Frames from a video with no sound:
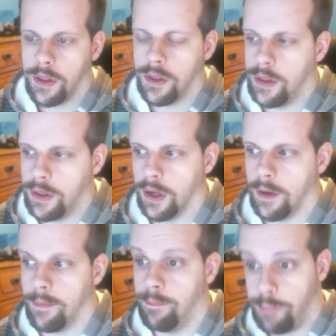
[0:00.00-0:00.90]

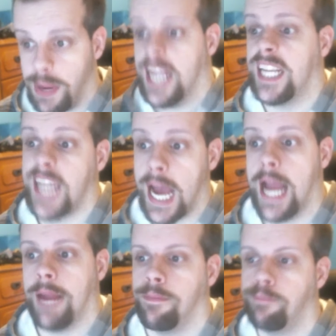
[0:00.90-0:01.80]
the big
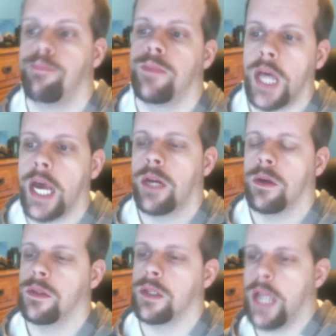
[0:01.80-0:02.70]
time
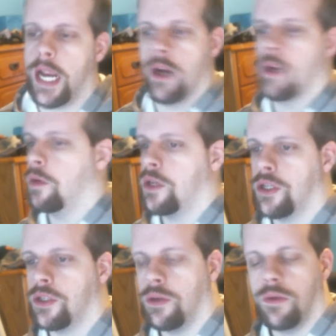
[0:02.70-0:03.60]
titles, and Eric would just
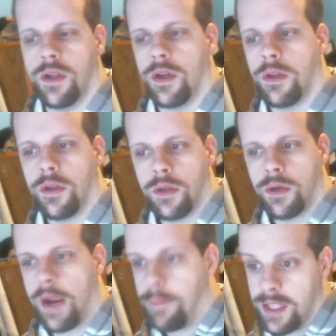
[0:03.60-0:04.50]
do the
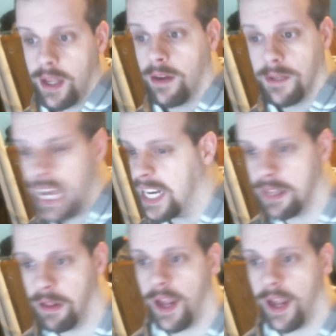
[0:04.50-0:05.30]
crappy titles I didn't like.